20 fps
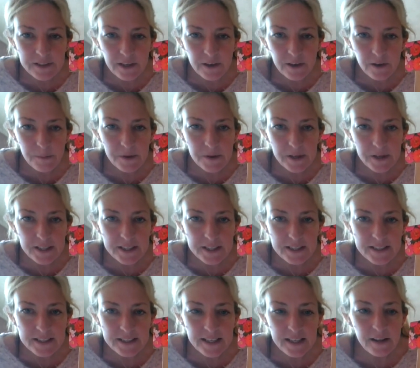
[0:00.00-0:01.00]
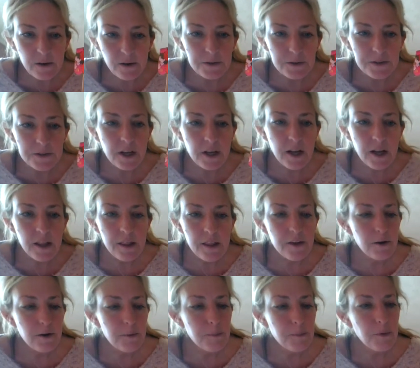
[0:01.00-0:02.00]
I hope you can see those.
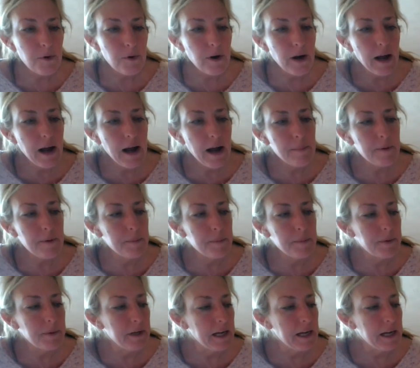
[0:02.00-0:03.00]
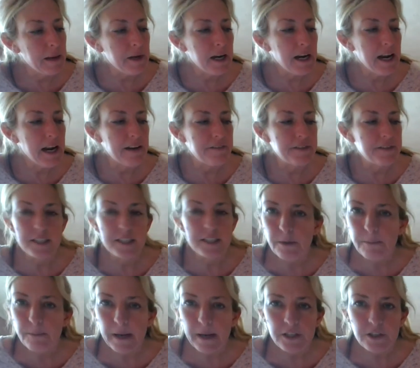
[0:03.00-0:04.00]
They're probably, I'm going to have to
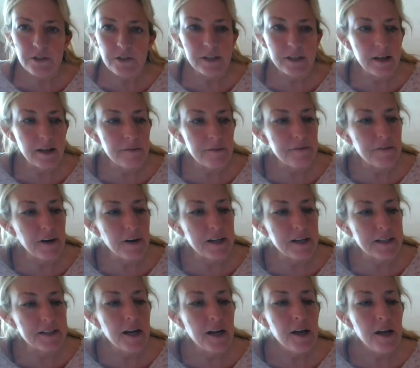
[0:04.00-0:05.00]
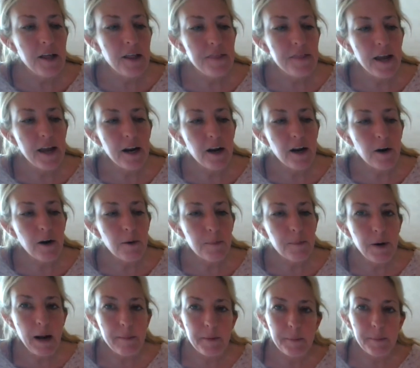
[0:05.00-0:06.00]
start measuring them, friends. They are
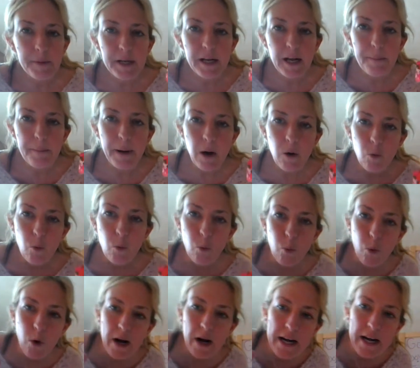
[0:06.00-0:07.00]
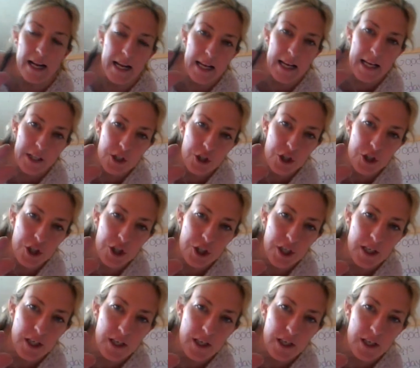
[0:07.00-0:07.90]
probably about 1 inch.